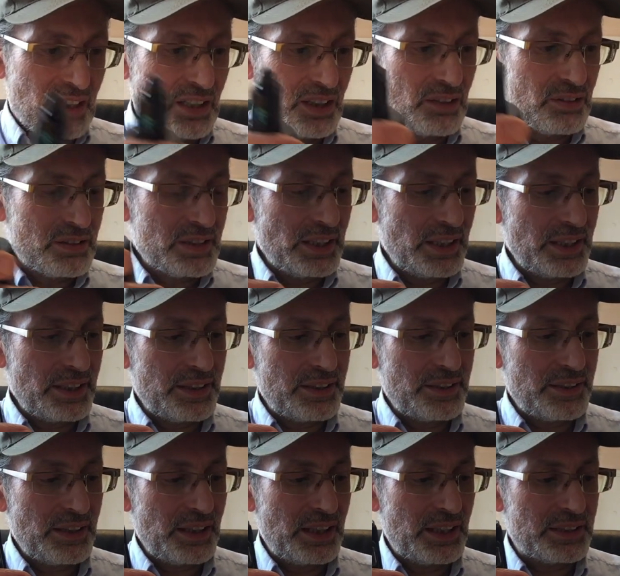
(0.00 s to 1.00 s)

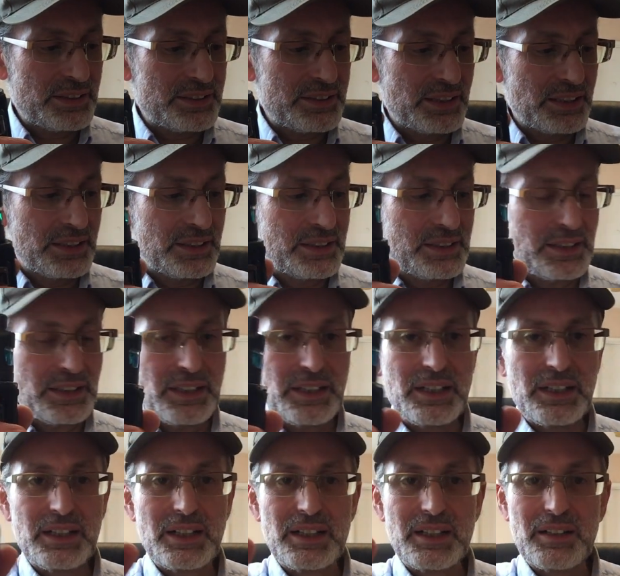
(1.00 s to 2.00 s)
Okay, I think
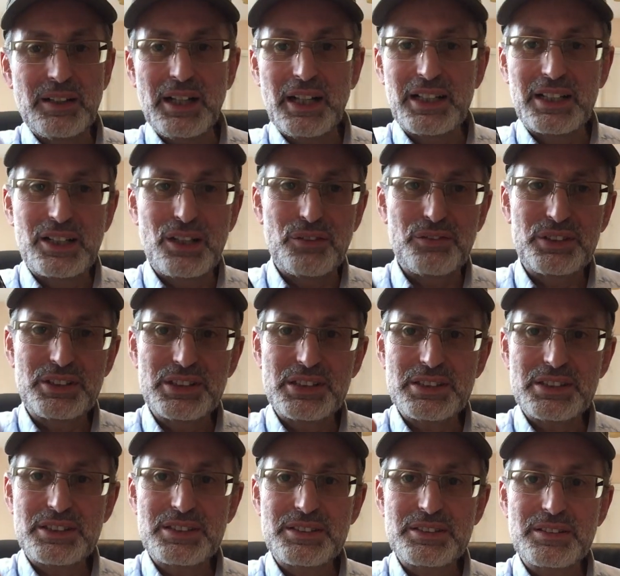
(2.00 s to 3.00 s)
I covered
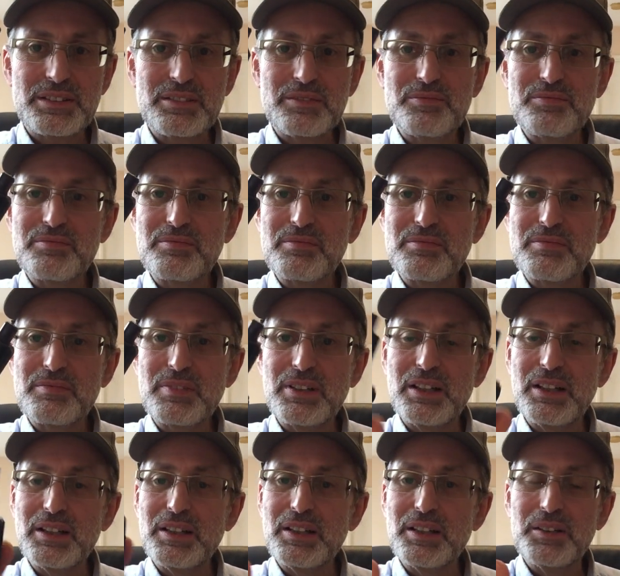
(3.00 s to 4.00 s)
this.
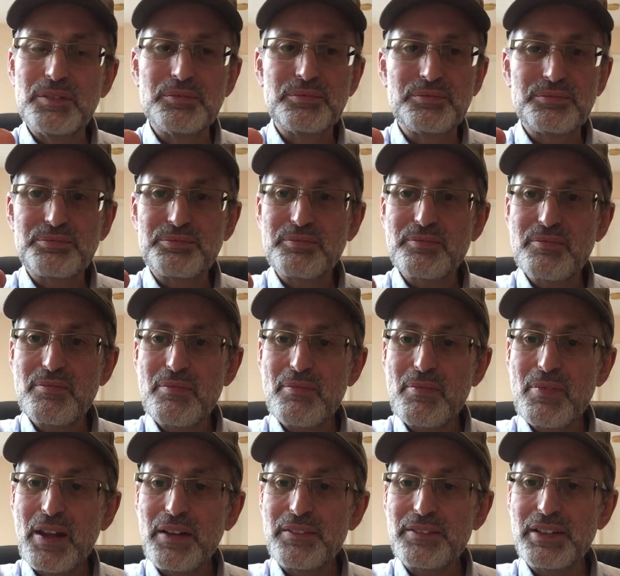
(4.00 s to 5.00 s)
The
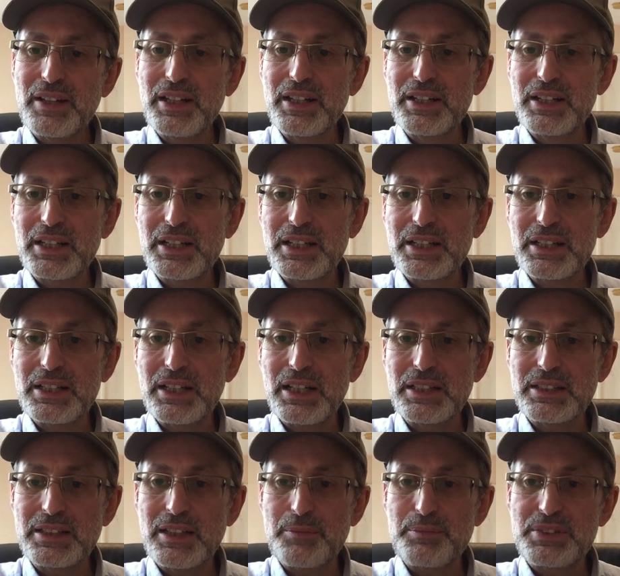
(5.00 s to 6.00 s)
Innokin
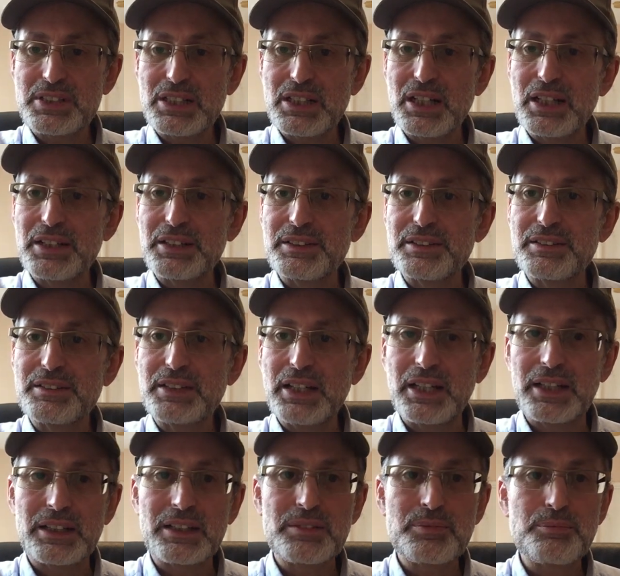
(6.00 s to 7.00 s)
Adept Zlide
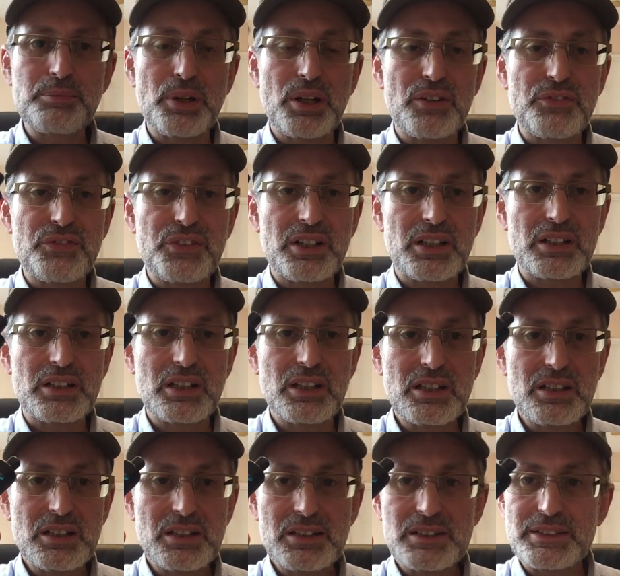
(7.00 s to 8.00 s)
tank. Perfect
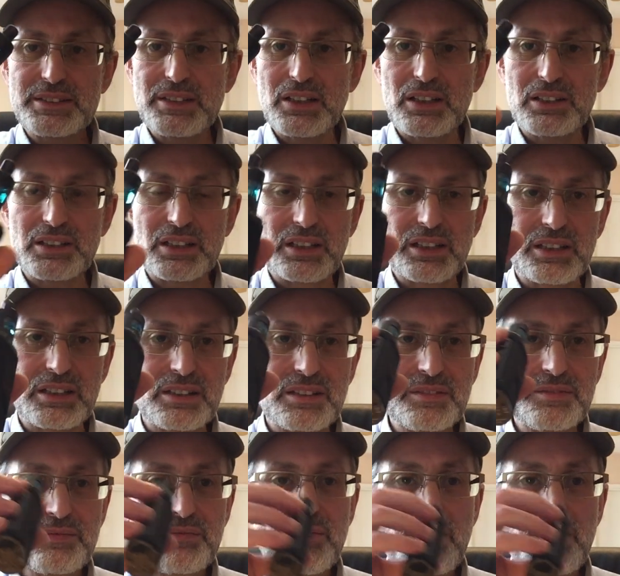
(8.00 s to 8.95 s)
starter kit.